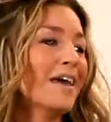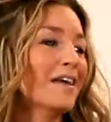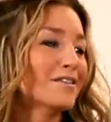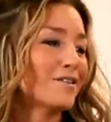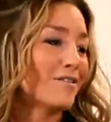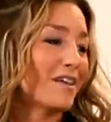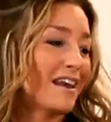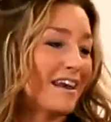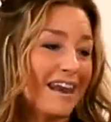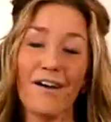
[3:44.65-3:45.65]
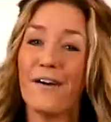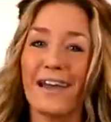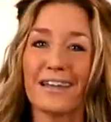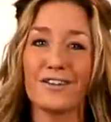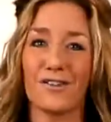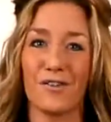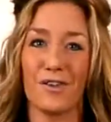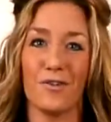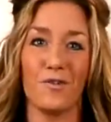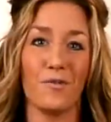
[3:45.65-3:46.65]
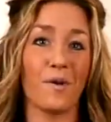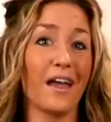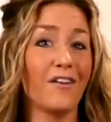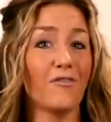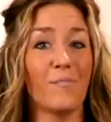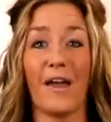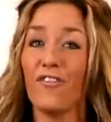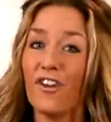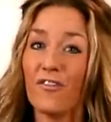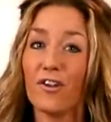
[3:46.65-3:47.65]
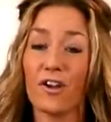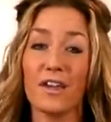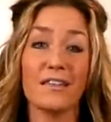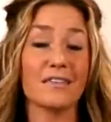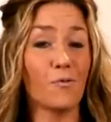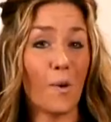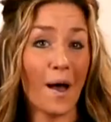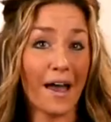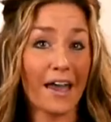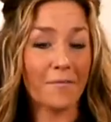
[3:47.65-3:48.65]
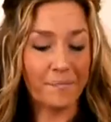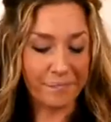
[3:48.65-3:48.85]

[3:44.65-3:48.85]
so that now I can show you kind of my favorite greens and why